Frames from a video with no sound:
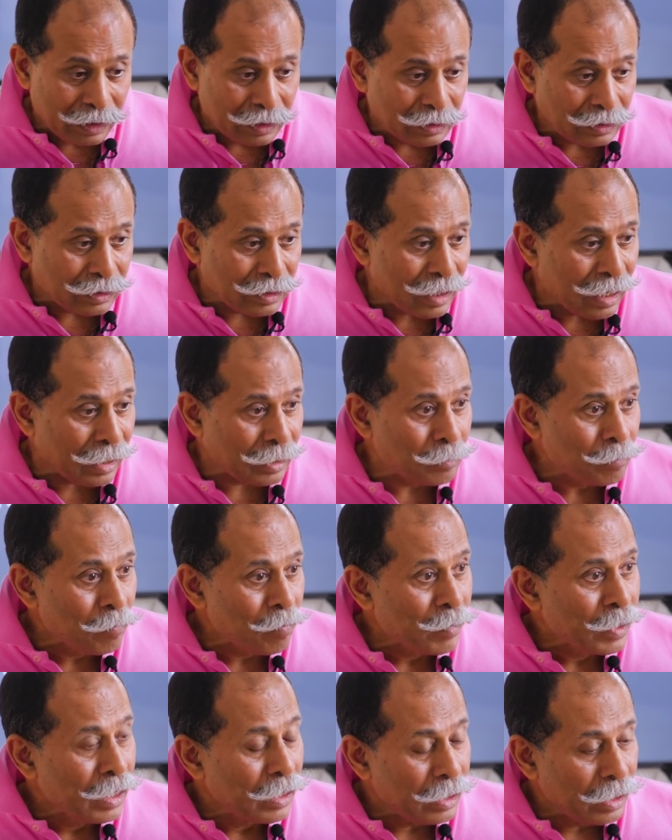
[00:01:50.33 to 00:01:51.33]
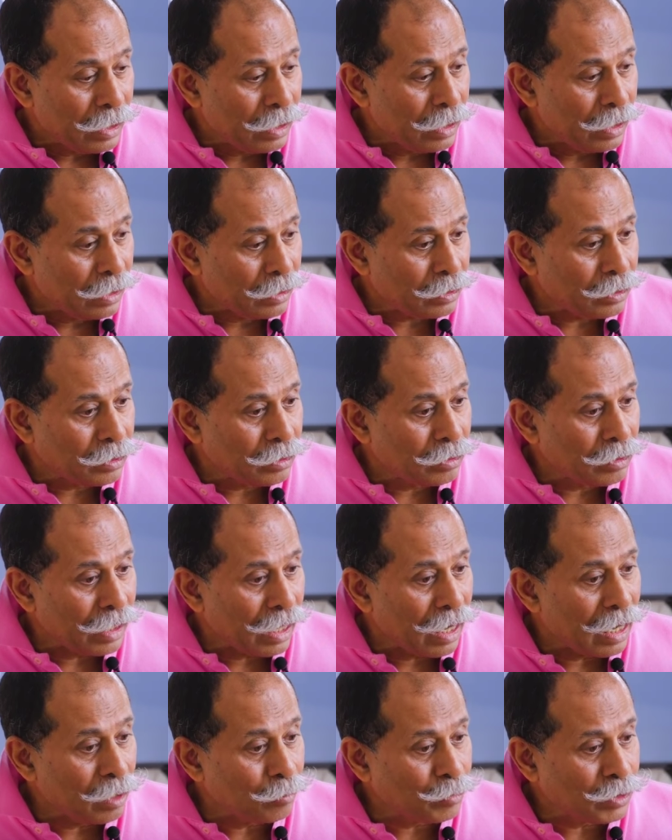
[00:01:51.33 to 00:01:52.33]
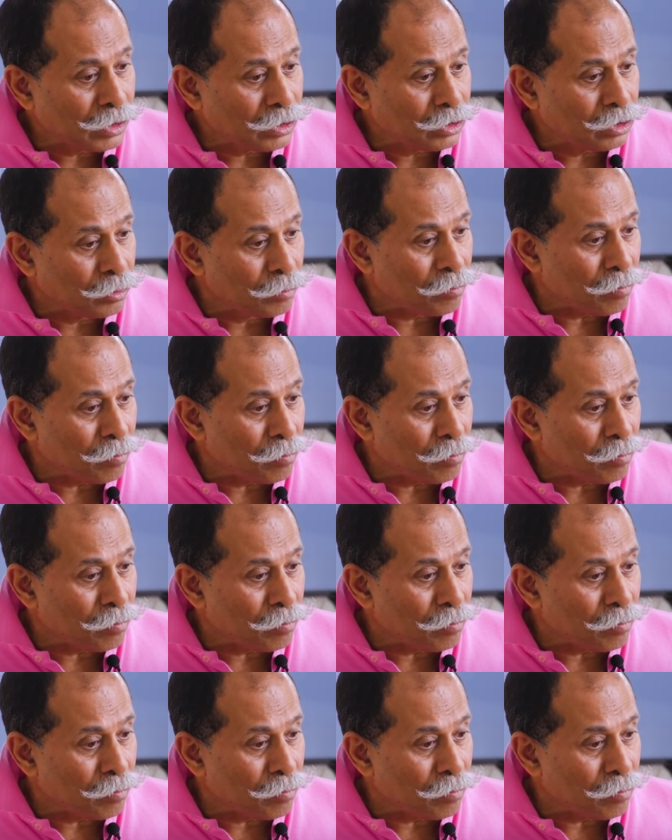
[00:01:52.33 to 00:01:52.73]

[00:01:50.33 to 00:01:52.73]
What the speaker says: is that it helped us to